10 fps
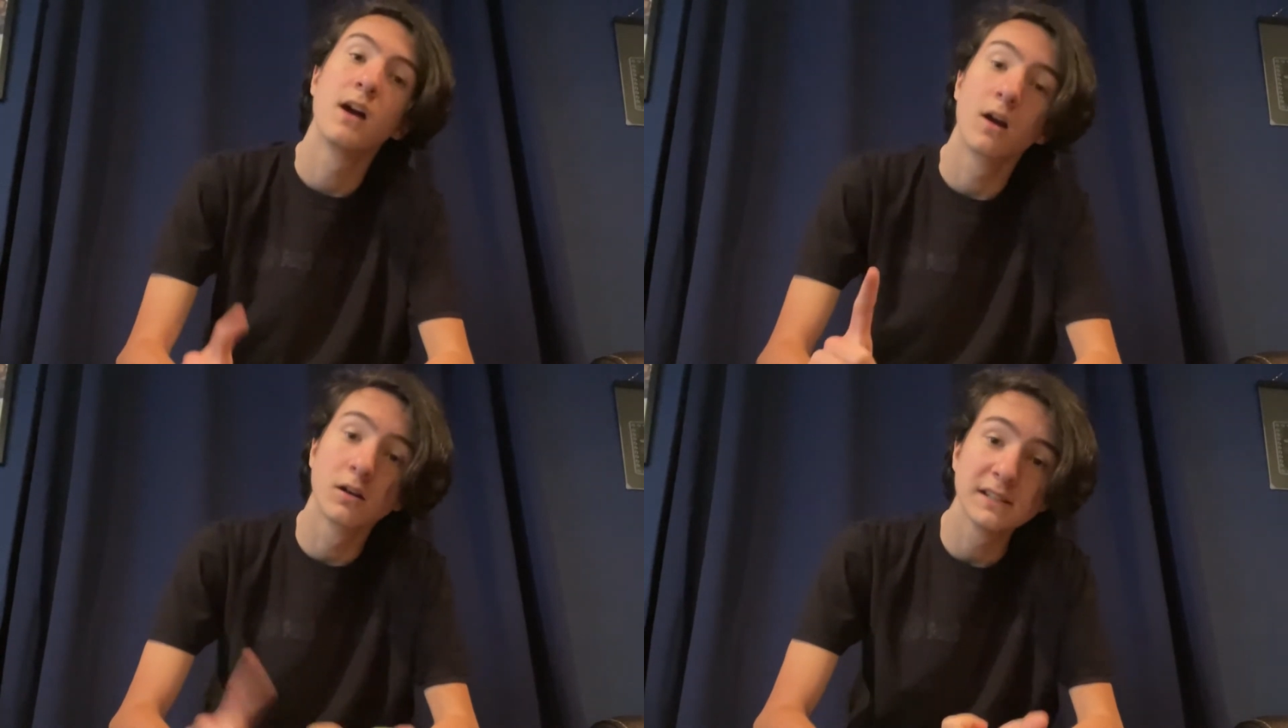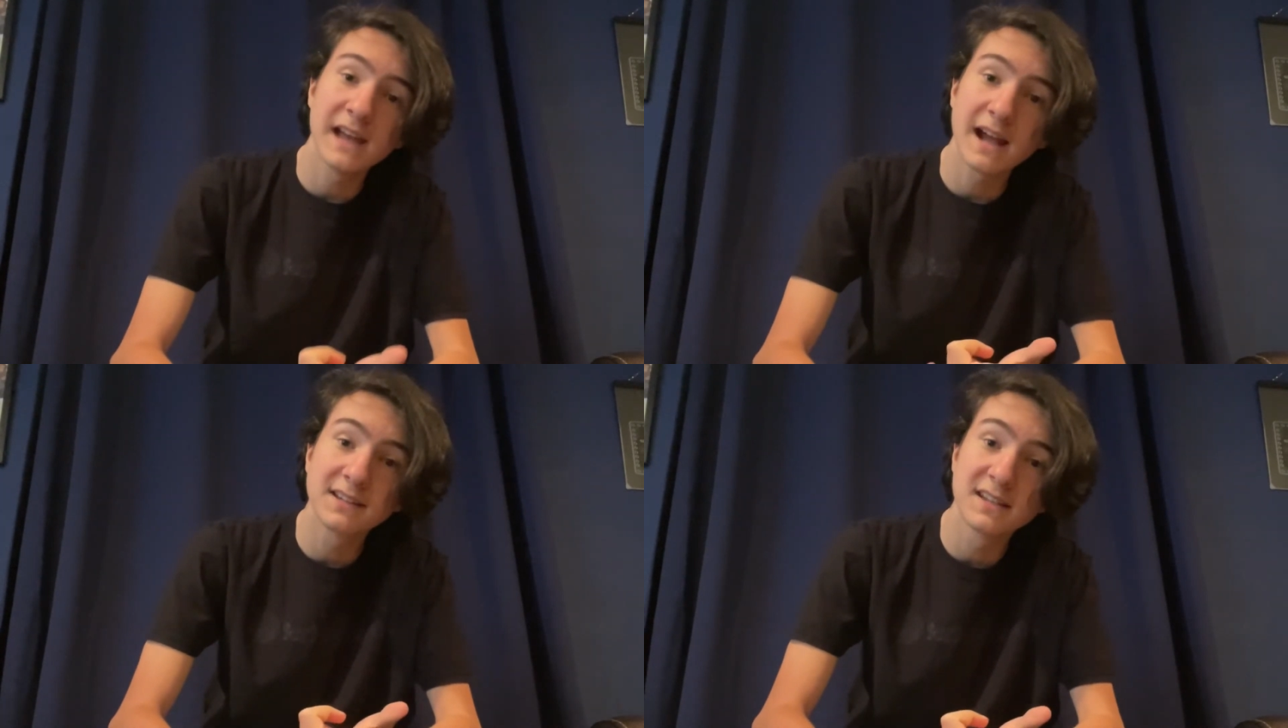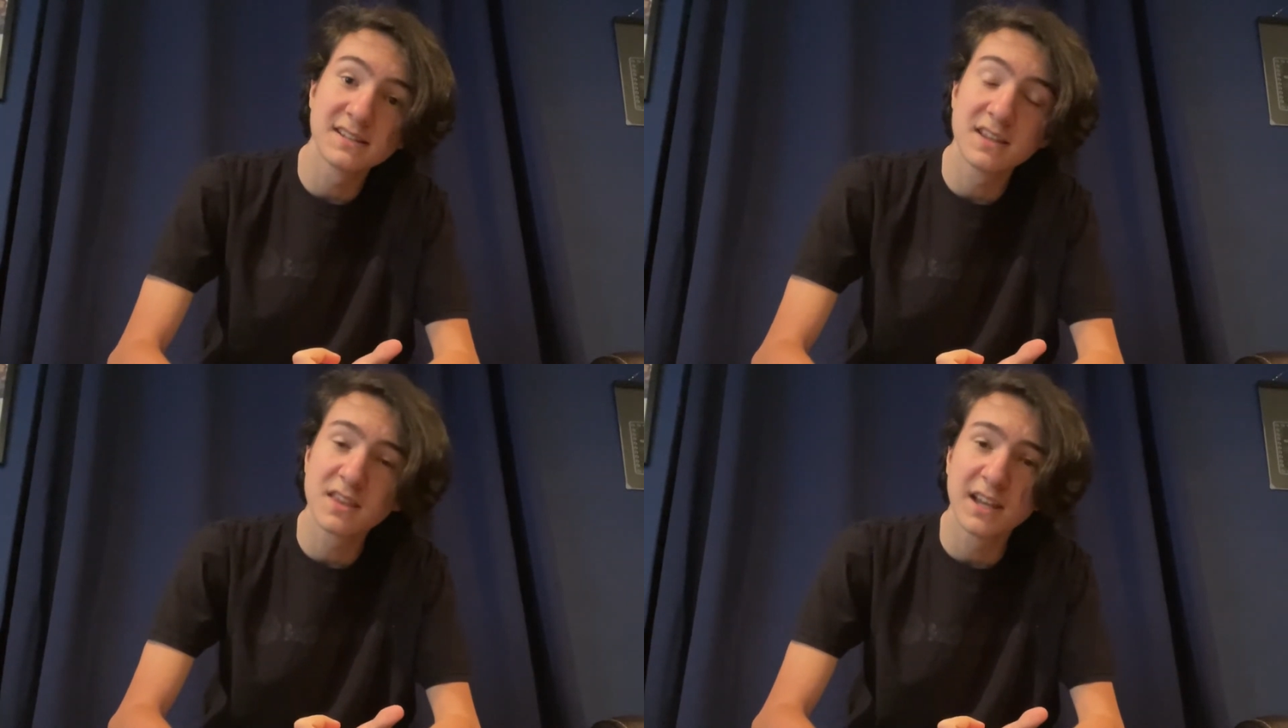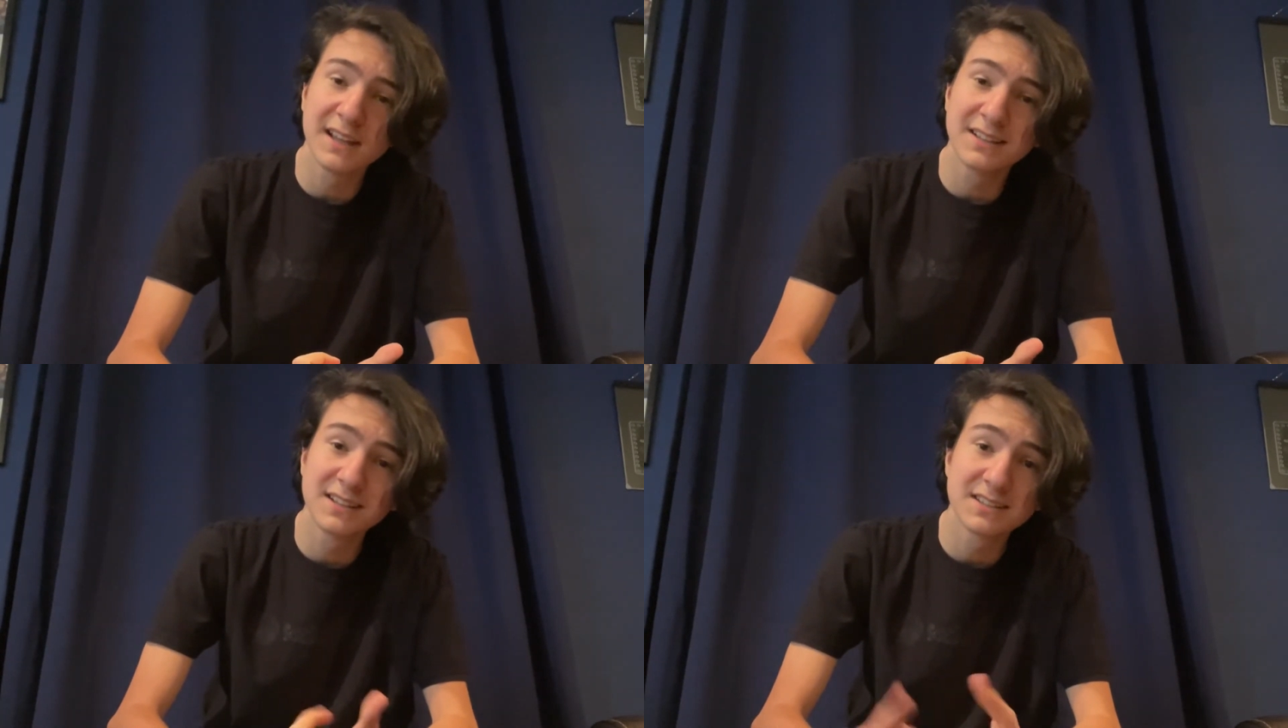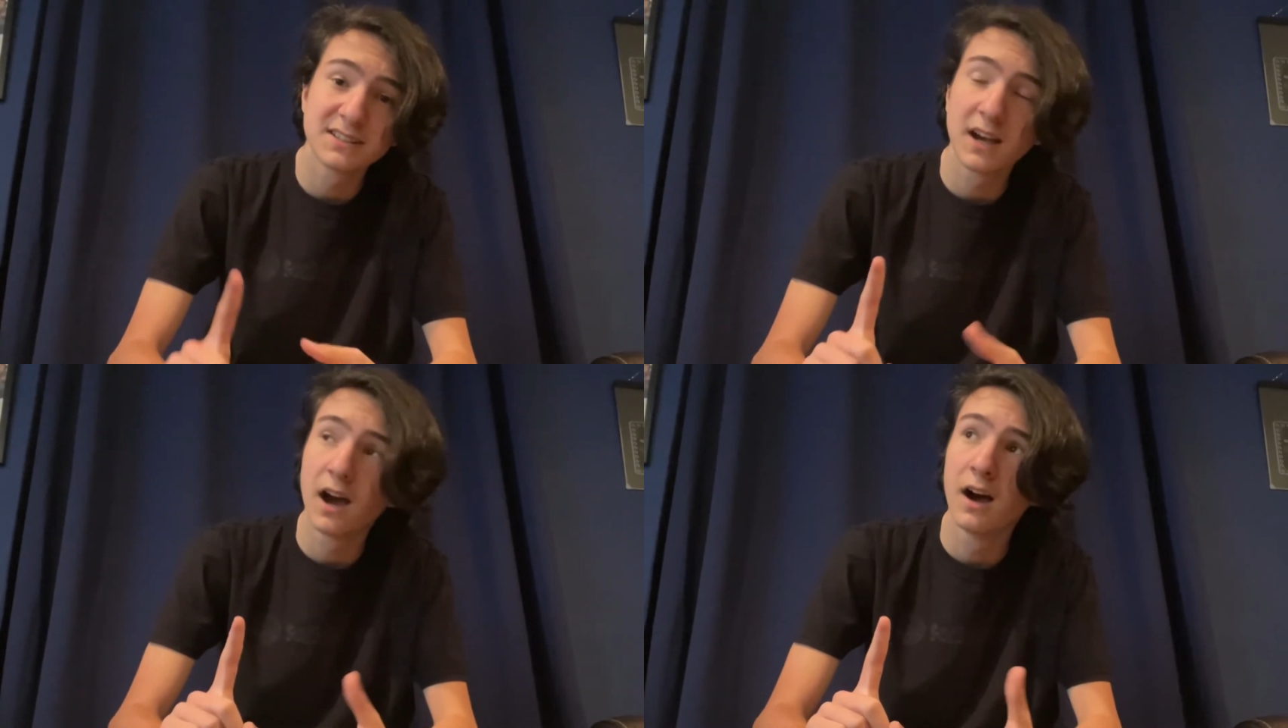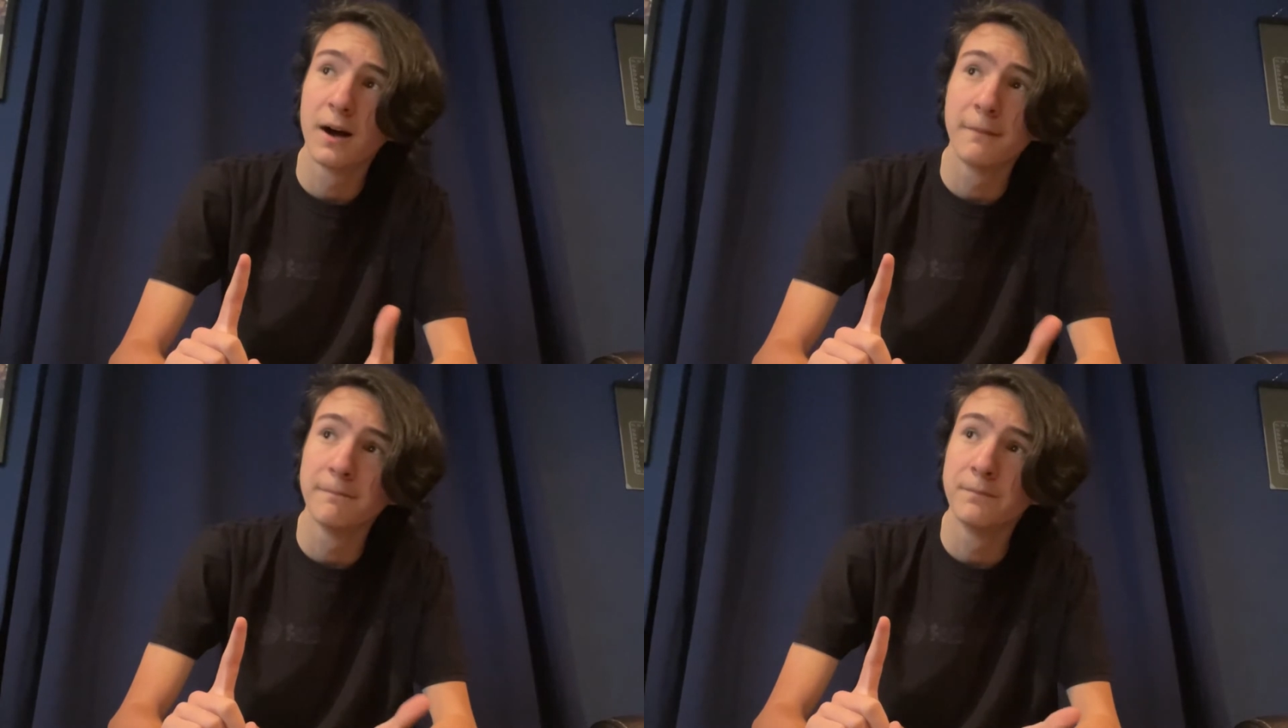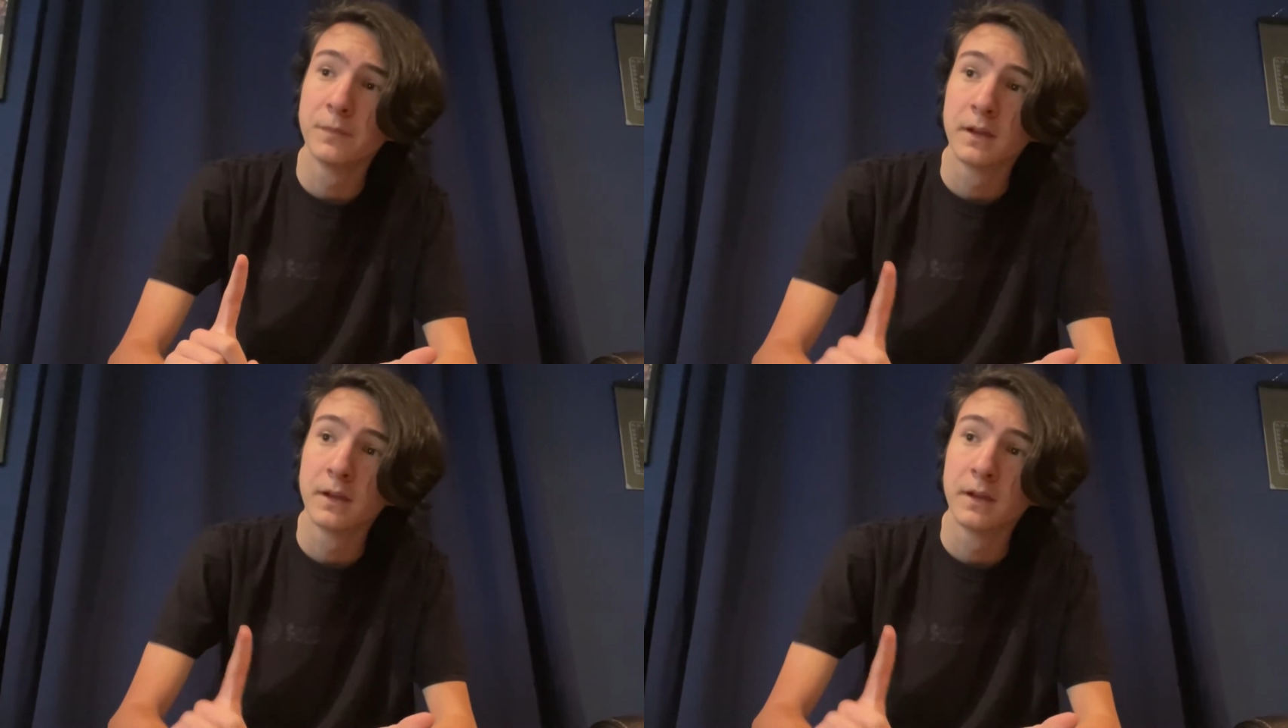early access to things, um,